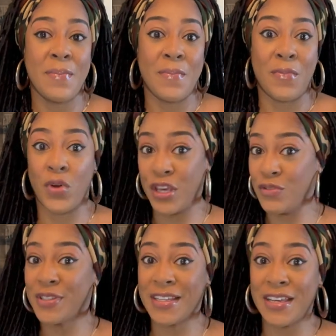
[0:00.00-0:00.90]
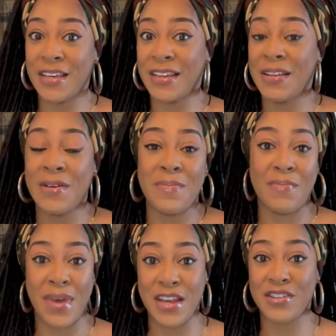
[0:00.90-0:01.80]
when you see it,
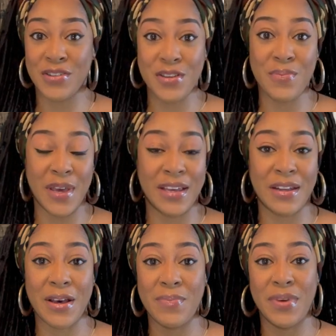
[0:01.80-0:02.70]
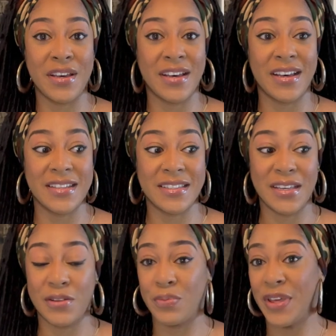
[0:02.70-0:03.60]
make sure you pick it up because
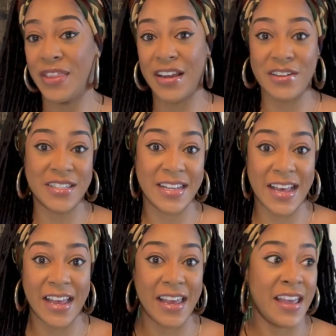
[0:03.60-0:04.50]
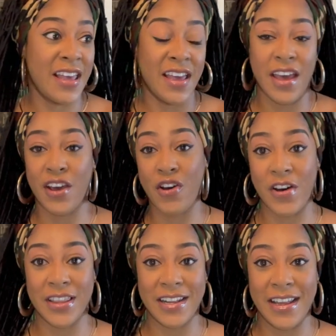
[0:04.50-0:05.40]
it'll be there today and
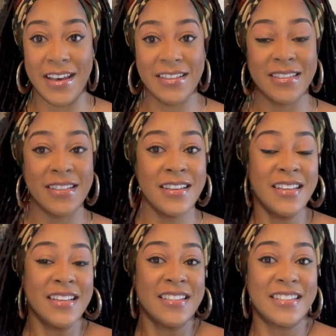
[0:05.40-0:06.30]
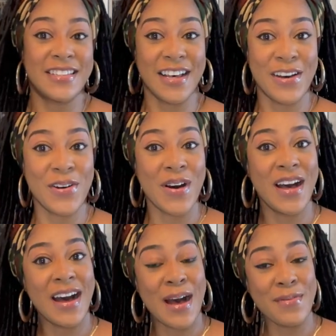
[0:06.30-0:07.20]
gone the next. So
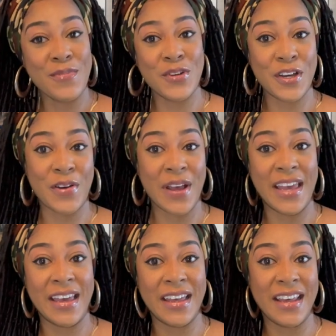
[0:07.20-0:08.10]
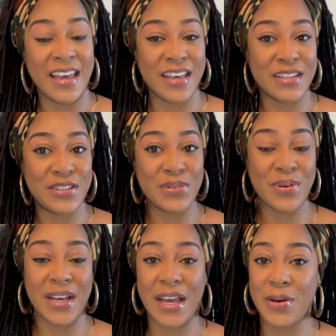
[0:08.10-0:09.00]
I'm gonna go ahead and
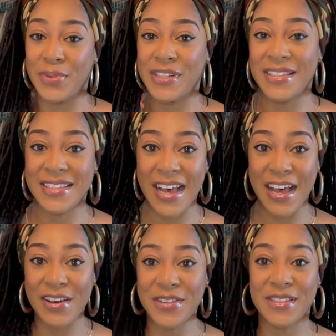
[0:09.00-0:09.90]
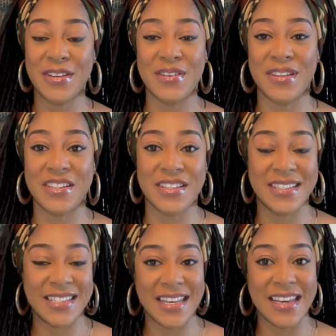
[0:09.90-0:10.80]
do a couple of styles so you can
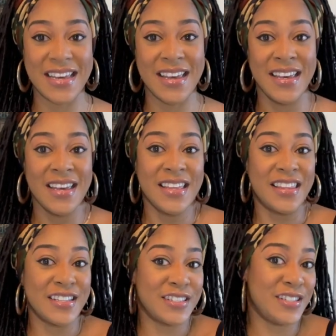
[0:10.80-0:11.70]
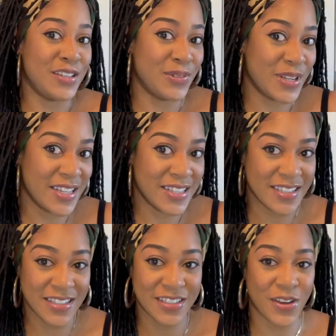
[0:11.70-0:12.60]
just see this
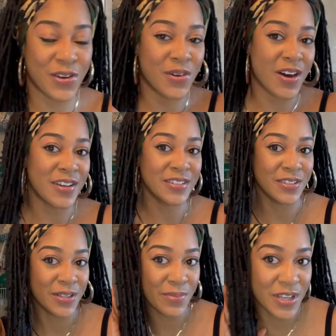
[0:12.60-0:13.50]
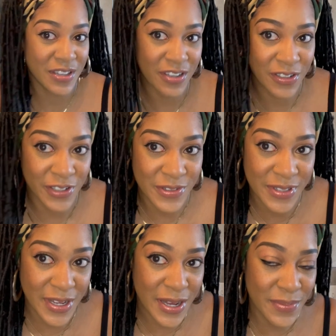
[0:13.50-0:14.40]
unit. So also let me get close
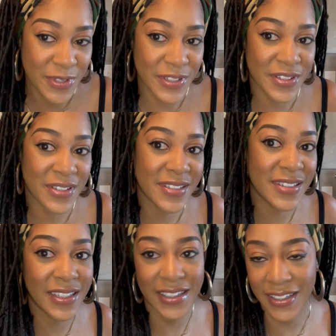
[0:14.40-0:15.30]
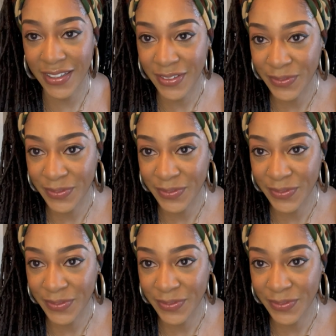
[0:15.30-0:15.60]
up so you can see.